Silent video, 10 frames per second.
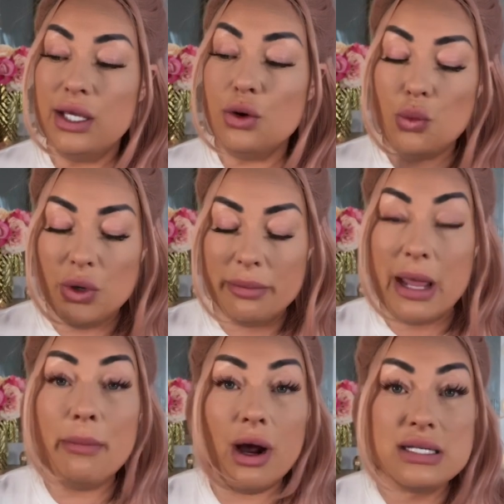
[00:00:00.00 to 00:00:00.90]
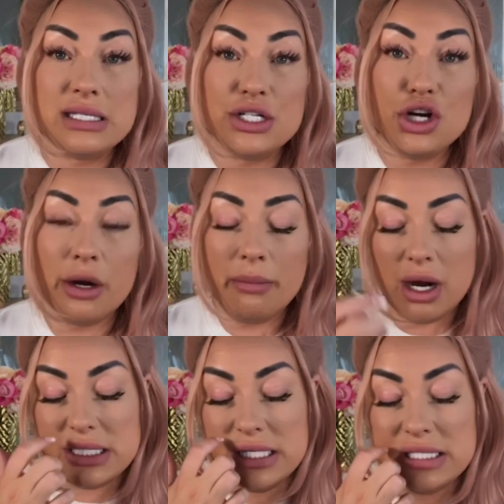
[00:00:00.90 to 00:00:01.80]
one of my BoxyCharm
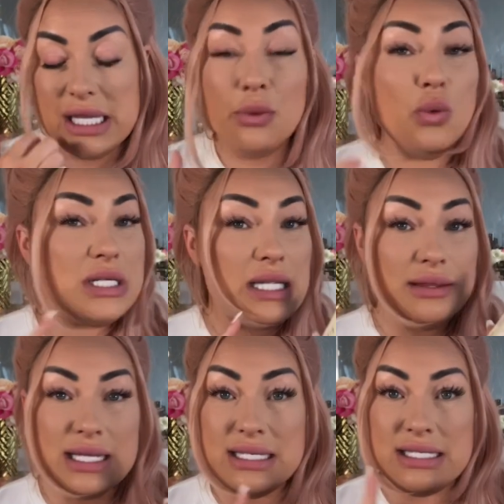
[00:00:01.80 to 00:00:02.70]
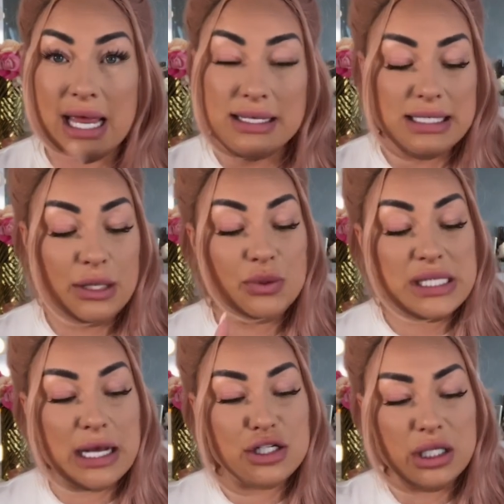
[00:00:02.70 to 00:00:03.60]
boxes. It wasn't this scent. It was
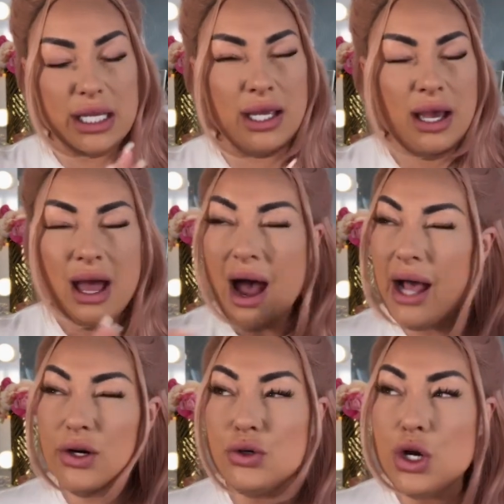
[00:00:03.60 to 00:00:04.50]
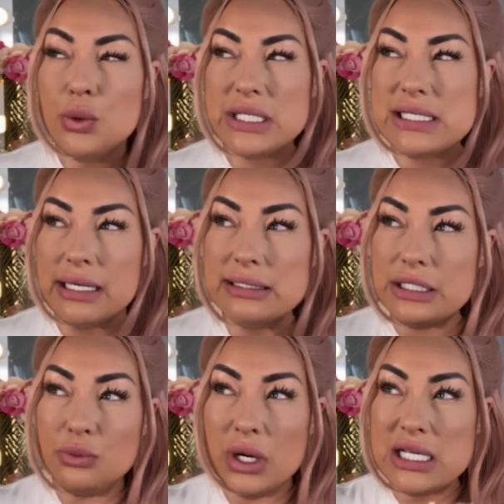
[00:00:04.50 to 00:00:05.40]
actually, I don't know what scent
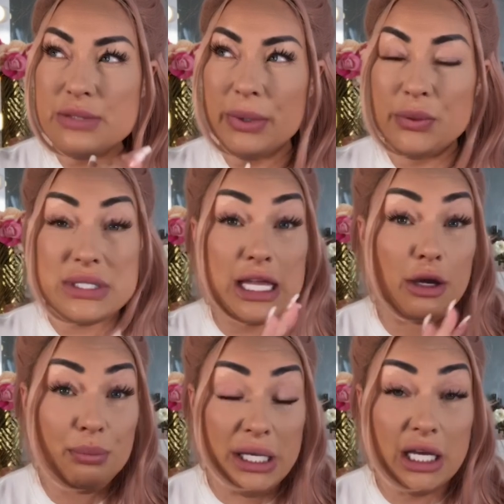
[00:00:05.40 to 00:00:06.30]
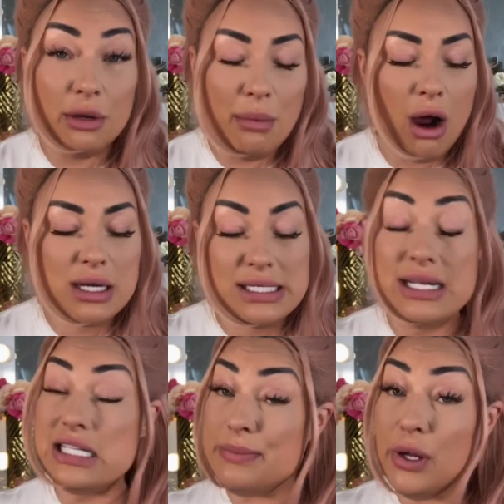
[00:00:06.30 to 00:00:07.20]
it was, but it was like a pink box and
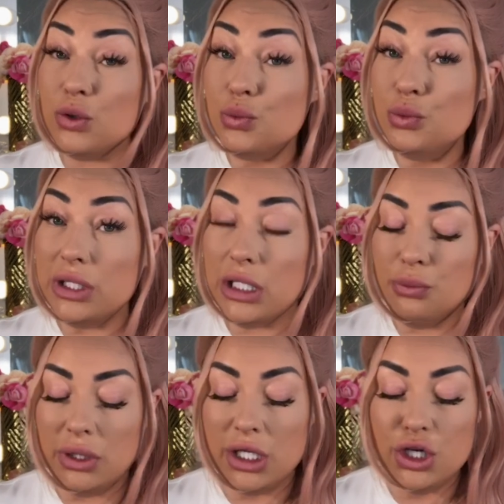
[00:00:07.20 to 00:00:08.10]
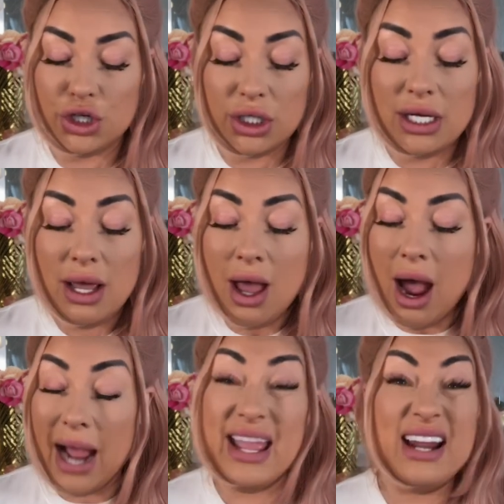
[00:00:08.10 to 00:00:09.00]
it smelled really, really good.
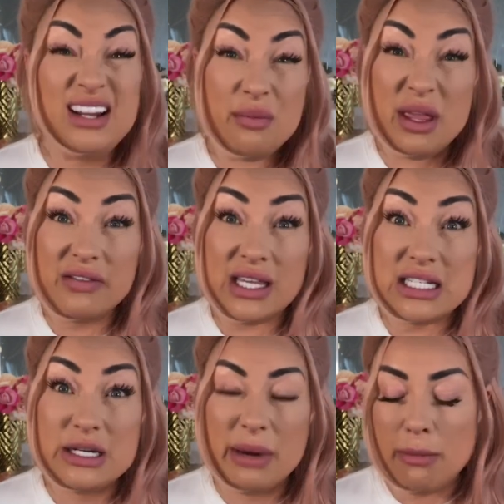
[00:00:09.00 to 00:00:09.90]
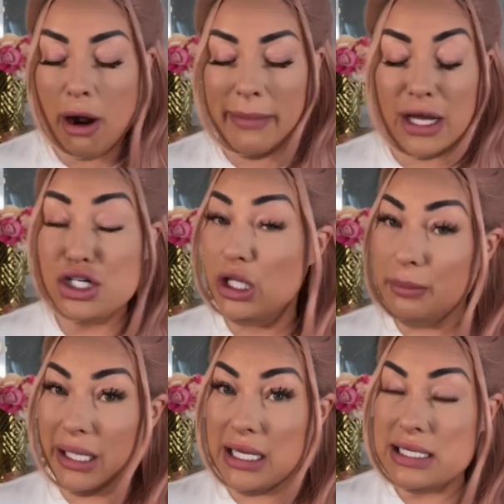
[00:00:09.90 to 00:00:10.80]
I ended up giving it to my mom actually,
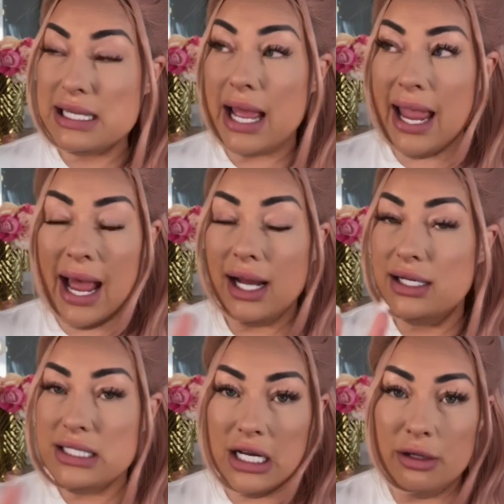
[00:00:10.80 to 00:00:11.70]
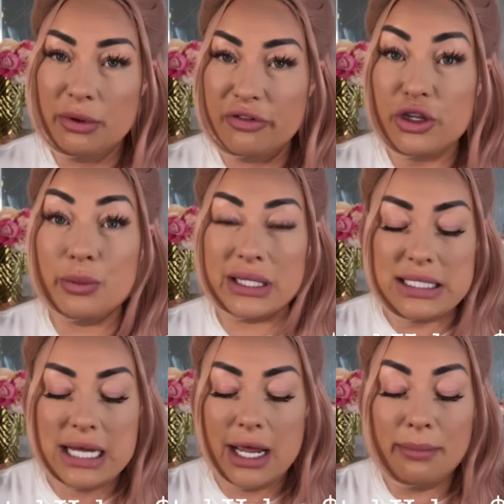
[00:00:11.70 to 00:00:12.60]
because I had a ton of perfume at the
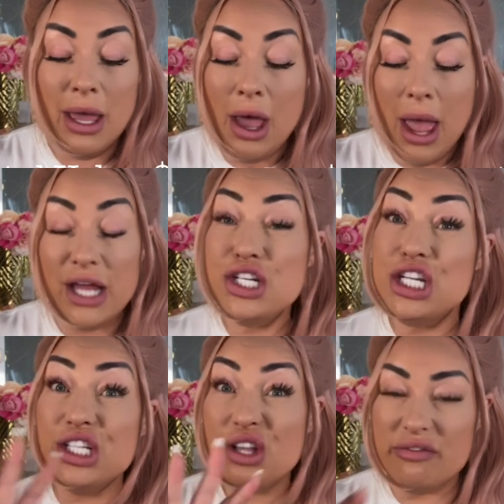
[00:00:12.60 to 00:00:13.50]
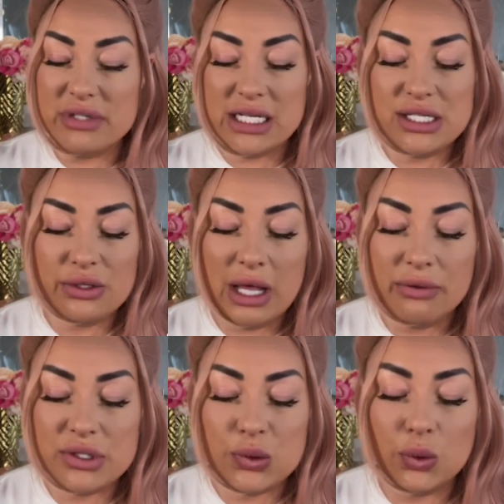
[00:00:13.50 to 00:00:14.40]
time and she loved it, so that
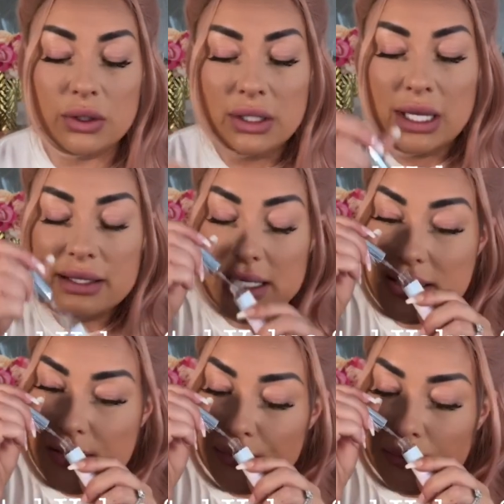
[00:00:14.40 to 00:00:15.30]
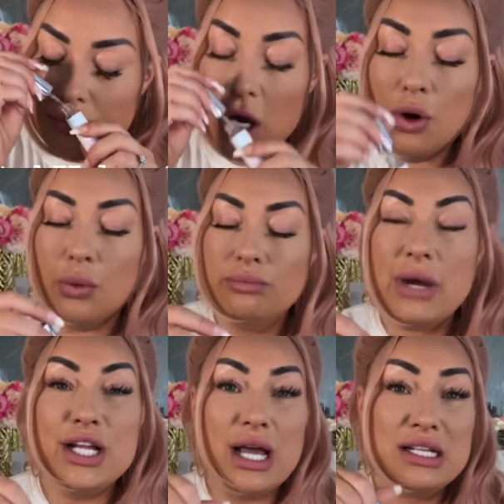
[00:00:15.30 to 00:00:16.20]
was cool. This, oh,
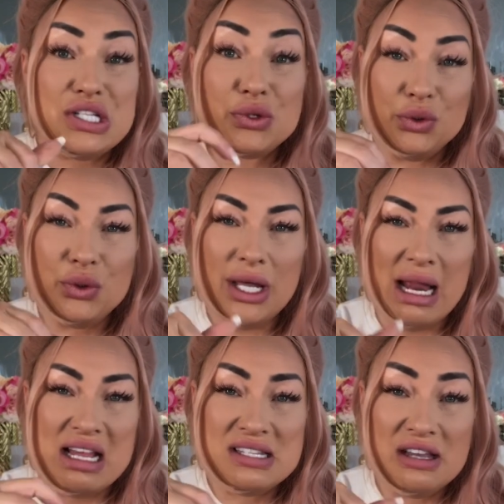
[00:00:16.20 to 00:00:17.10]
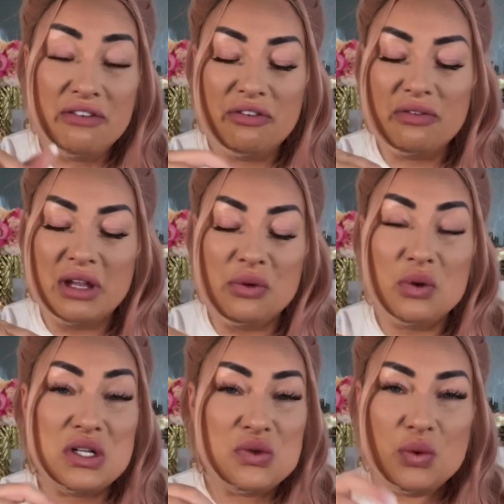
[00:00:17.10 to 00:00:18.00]
I unscrewed it as if it
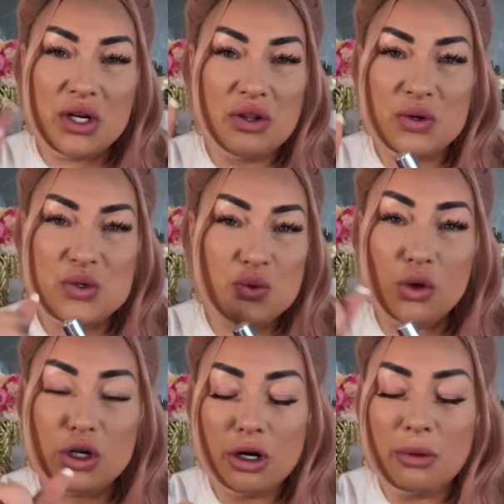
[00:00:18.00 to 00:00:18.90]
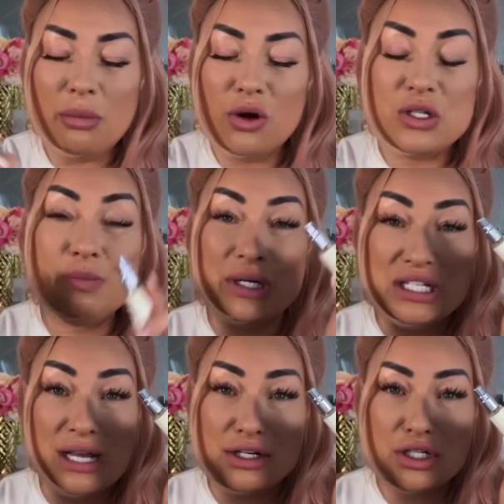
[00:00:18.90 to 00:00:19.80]
was one of those roller balls, but
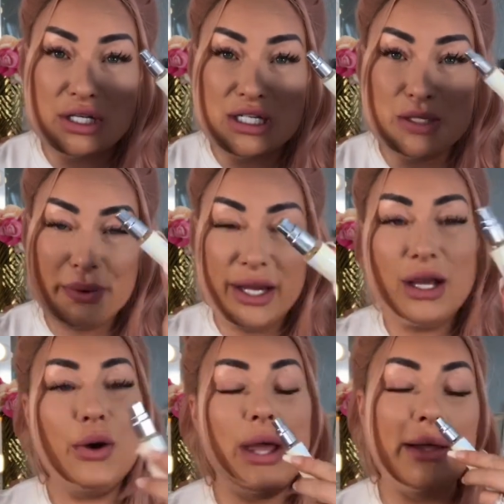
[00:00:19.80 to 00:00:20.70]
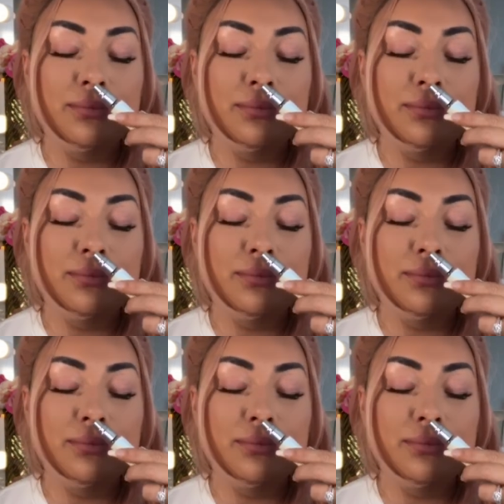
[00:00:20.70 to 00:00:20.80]
it's actually a spray. Okay.